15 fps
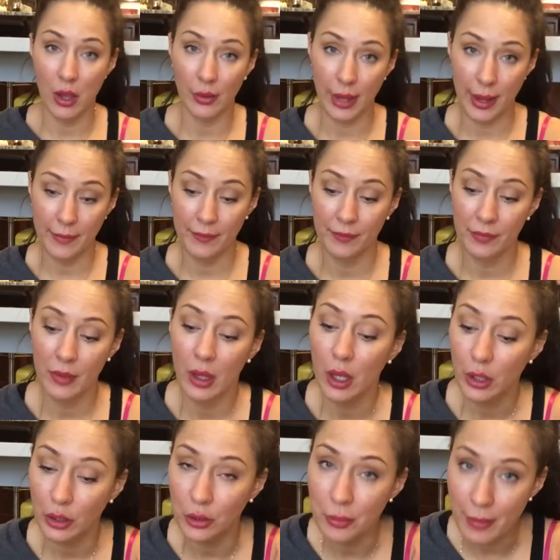Okay,
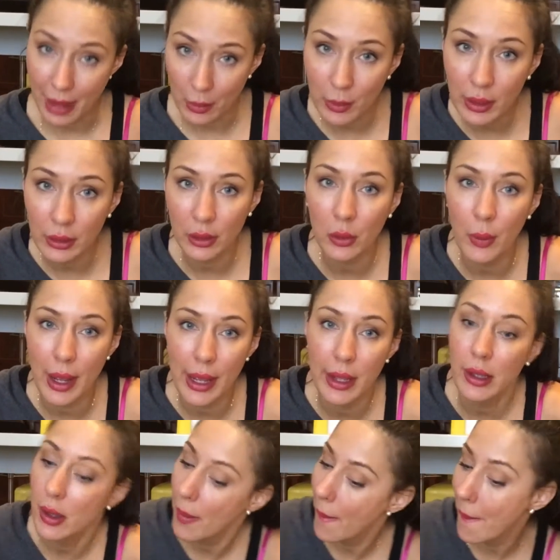you may wanna look
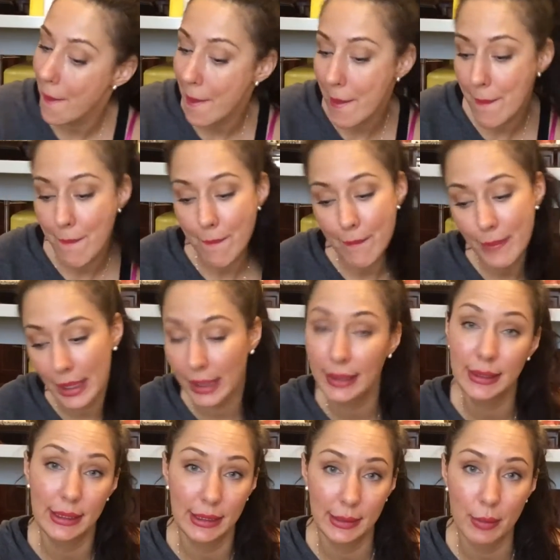away
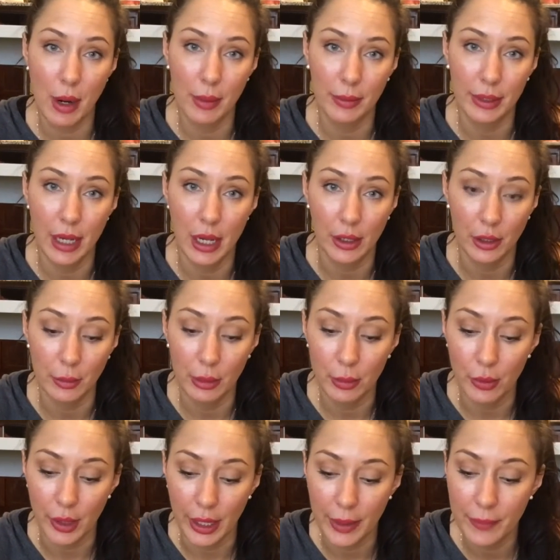because this is probably not gonna be
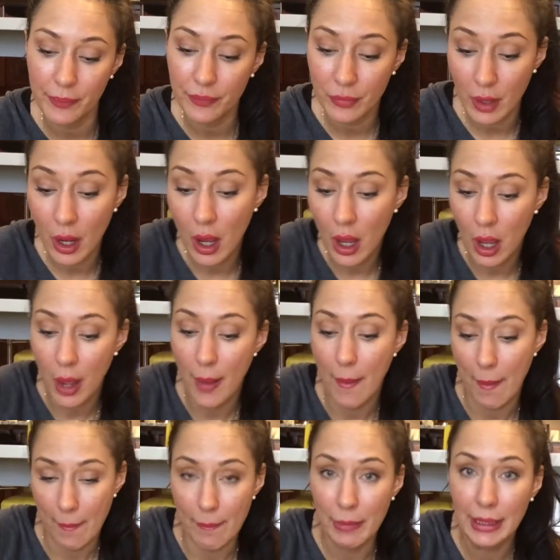pretty.
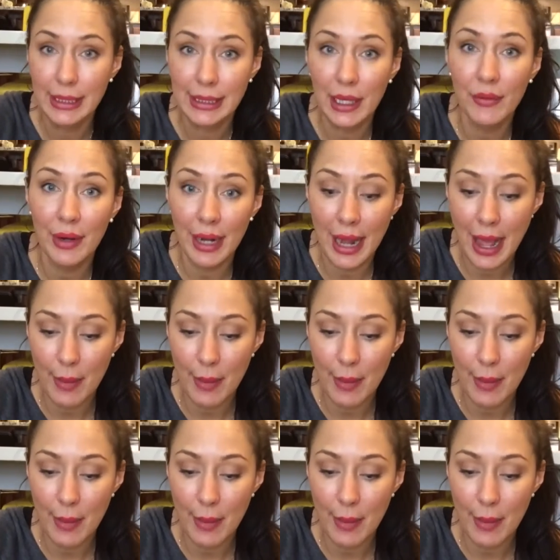But it's getting ready to